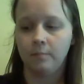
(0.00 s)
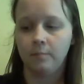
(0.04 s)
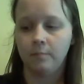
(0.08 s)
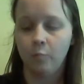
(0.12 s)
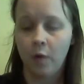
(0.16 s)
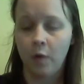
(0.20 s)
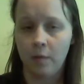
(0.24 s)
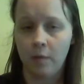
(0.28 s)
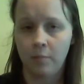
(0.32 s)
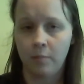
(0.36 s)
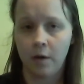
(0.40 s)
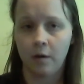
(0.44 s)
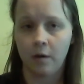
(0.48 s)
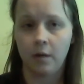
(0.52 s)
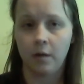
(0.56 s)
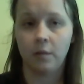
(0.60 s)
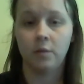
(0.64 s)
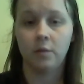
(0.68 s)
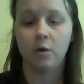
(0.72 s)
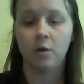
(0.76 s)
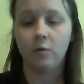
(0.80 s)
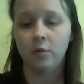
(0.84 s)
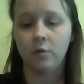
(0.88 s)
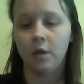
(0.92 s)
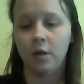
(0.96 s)
weight bearing,
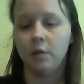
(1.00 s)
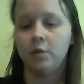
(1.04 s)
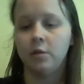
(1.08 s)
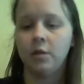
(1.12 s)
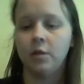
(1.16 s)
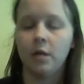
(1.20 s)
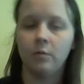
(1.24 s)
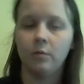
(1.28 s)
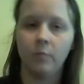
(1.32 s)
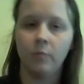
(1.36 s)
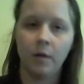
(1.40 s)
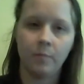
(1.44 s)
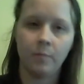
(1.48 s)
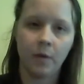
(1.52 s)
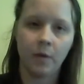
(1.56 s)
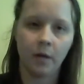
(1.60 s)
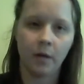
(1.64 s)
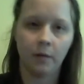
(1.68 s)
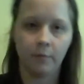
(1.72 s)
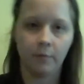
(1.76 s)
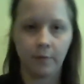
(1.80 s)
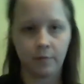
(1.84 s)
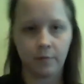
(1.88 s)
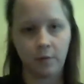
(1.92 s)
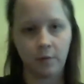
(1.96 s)
toe touchdown weight
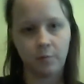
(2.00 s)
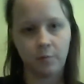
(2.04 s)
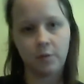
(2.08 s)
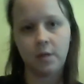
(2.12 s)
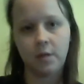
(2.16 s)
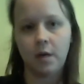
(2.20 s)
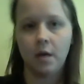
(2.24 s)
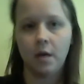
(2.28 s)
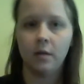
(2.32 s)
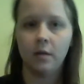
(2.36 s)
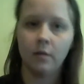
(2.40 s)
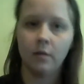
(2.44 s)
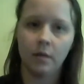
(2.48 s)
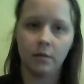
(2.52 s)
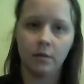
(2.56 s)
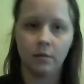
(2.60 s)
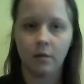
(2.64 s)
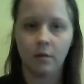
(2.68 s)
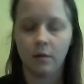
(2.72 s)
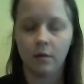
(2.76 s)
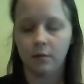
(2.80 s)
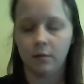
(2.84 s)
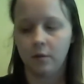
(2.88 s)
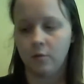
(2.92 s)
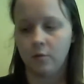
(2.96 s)
bearing, 50%, things
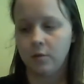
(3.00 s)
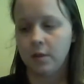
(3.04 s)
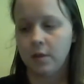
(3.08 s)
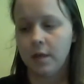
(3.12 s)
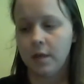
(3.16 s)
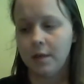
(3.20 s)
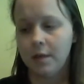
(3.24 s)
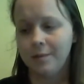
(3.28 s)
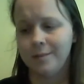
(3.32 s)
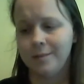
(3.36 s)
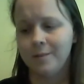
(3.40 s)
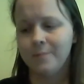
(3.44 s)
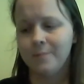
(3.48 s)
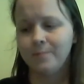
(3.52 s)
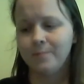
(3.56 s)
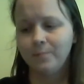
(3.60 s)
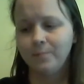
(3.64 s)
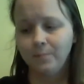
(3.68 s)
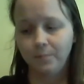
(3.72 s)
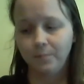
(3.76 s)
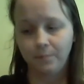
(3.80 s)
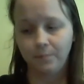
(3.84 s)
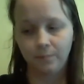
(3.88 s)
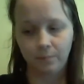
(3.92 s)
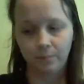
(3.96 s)
along those lines.
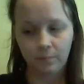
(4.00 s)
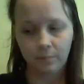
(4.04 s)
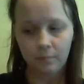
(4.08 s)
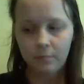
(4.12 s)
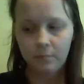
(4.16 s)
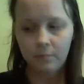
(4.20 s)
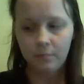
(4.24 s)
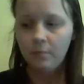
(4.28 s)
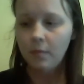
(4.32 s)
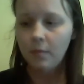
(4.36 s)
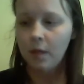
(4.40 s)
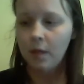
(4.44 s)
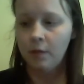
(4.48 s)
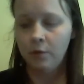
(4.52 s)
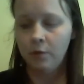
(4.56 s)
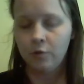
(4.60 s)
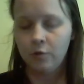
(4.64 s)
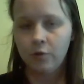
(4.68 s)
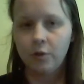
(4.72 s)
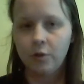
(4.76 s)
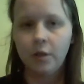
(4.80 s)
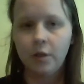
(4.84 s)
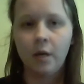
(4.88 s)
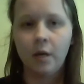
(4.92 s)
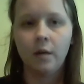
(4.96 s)

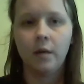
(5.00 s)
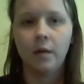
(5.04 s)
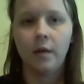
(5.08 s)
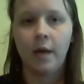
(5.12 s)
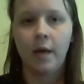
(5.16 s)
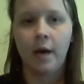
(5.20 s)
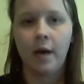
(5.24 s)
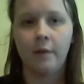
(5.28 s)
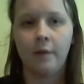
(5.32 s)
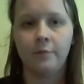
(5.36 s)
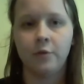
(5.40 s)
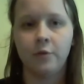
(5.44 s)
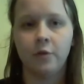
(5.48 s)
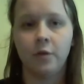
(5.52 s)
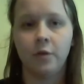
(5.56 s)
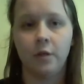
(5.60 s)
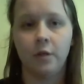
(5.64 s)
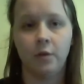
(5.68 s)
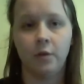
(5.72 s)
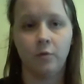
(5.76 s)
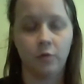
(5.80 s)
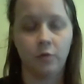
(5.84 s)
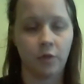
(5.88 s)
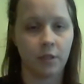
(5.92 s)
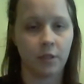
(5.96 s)
Usually
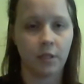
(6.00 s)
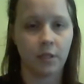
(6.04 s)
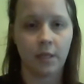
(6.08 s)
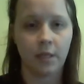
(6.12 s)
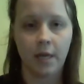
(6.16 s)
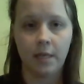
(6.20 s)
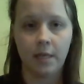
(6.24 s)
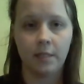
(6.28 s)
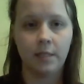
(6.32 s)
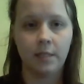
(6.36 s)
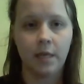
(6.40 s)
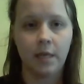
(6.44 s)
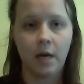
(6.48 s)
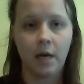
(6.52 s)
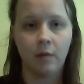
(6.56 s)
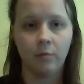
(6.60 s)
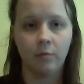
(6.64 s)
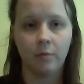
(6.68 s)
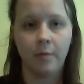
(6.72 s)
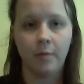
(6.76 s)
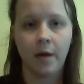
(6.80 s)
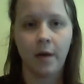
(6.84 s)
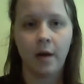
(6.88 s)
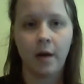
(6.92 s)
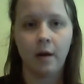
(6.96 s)
after just an ACL
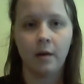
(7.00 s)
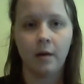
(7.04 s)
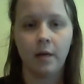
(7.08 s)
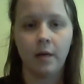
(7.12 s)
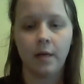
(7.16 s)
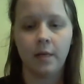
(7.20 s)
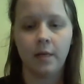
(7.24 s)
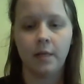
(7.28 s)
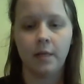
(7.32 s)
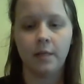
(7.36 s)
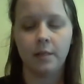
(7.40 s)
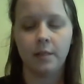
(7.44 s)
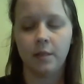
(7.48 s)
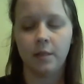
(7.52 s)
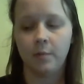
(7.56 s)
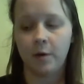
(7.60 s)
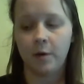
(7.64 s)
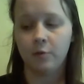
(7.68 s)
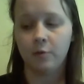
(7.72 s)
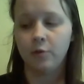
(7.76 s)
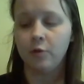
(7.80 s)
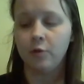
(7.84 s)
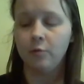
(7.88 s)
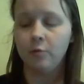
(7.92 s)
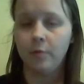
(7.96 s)
repair, it is
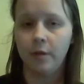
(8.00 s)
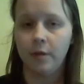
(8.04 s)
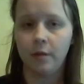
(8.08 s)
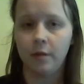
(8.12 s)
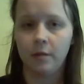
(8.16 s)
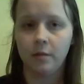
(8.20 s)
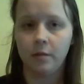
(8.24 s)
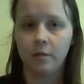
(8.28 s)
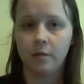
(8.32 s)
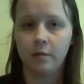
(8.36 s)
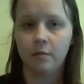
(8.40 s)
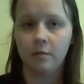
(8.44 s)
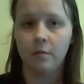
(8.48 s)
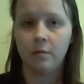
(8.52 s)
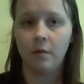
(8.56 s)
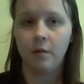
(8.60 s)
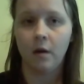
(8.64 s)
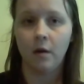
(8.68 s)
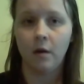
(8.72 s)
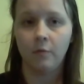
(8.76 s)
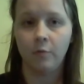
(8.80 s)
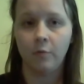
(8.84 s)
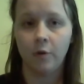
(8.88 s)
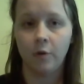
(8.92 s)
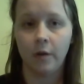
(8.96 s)
about 2 weeks
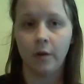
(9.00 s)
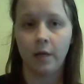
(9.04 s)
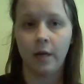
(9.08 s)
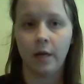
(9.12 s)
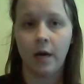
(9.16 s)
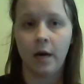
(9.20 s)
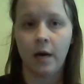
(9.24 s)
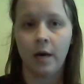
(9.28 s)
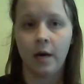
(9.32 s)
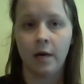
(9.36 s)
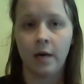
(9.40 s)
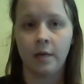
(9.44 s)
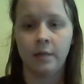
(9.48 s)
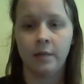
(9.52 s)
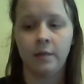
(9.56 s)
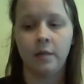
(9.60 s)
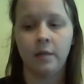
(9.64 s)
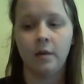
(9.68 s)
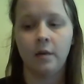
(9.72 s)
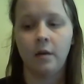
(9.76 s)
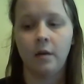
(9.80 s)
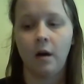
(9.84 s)
of working on